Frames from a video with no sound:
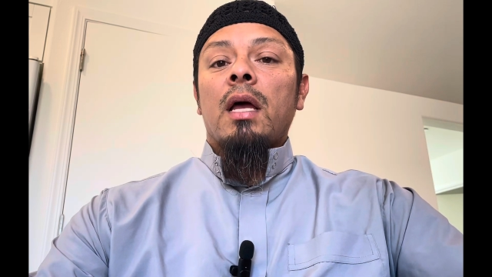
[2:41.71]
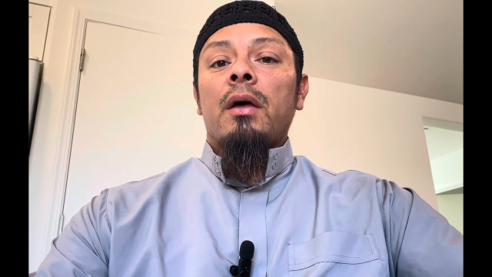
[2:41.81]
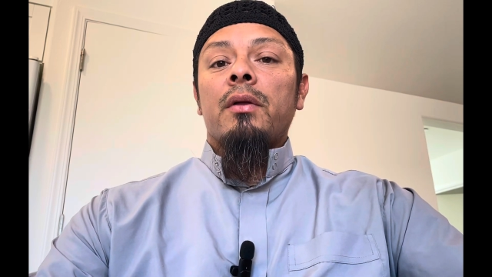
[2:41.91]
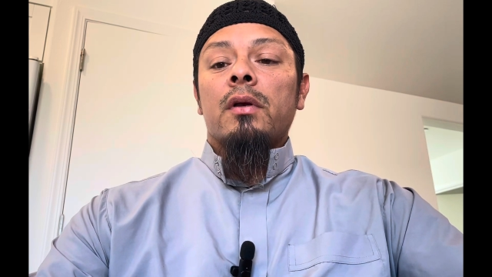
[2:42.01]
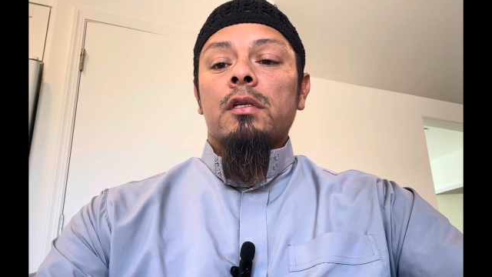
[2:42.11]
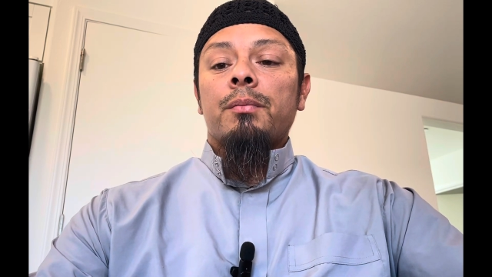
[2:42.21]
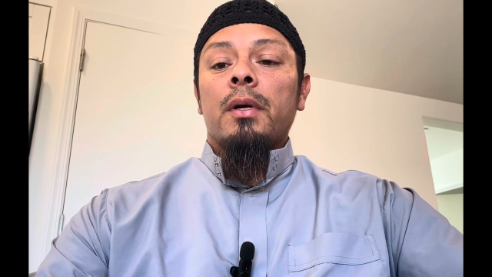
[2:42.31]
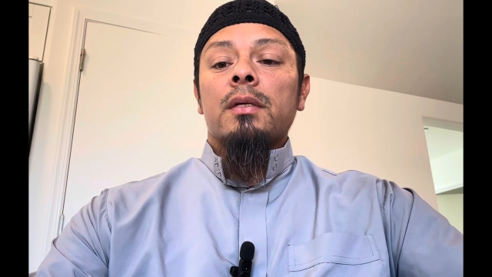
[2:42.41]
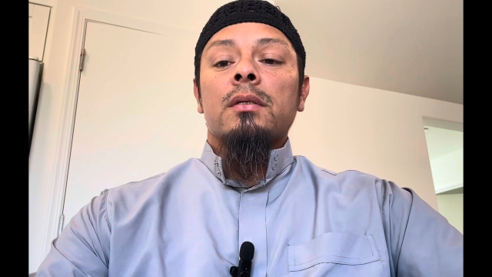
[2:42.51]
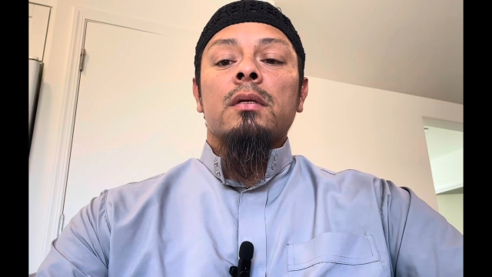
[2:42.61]
how they're
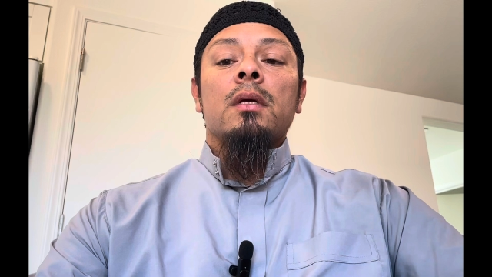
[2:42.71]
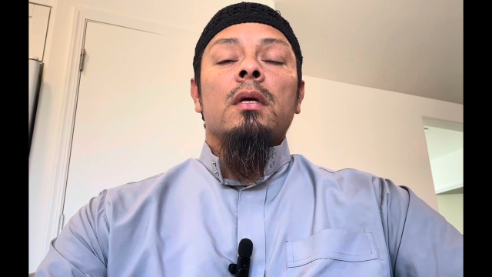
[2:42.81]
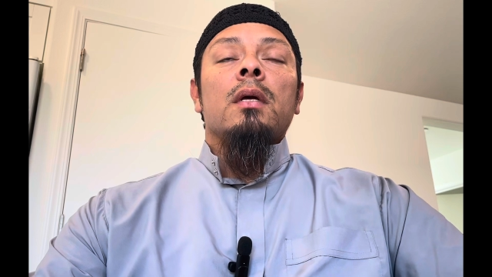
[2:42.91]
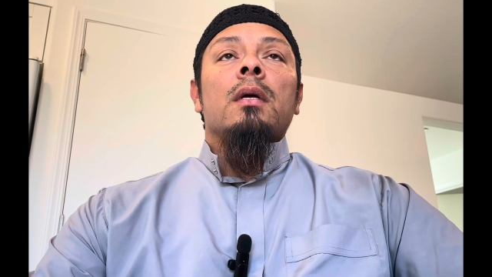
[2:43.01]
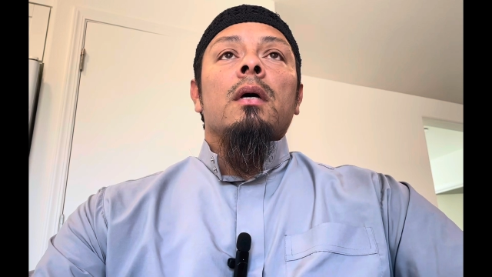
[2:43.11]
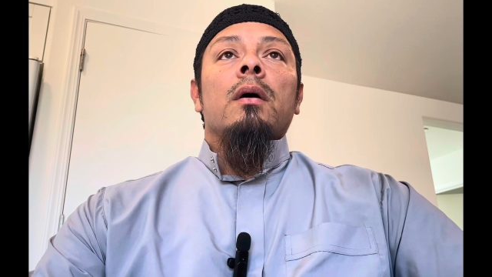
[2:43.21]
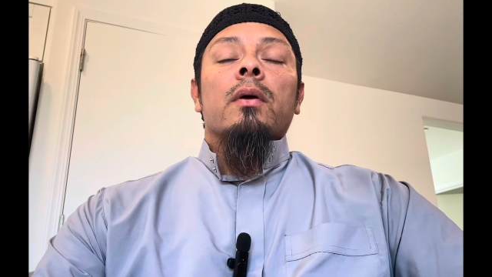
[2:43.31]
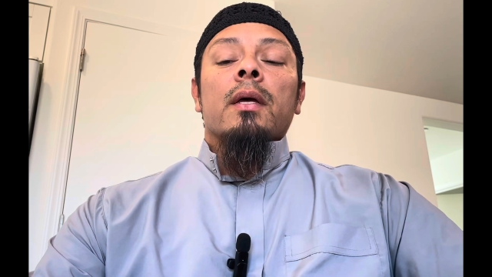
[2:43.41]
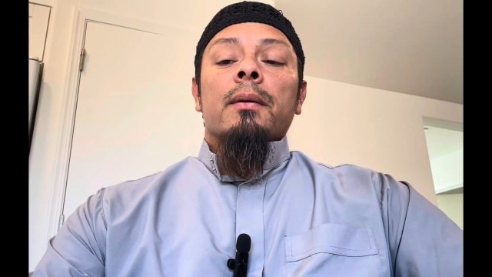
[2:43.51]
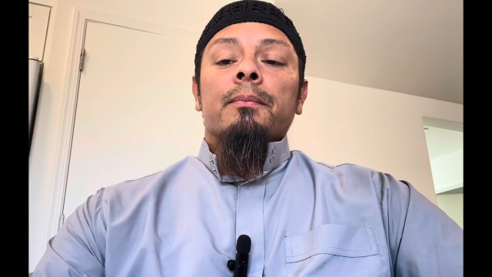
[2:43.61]
expressed.
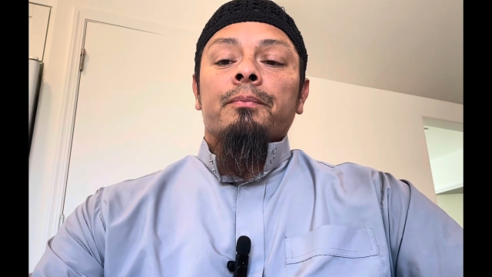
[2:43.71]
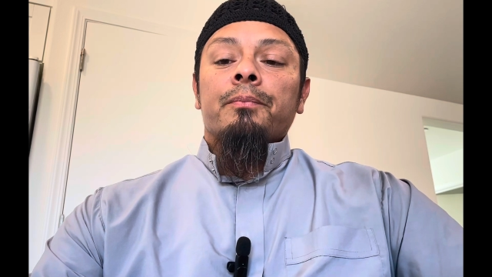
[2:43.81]
Okay,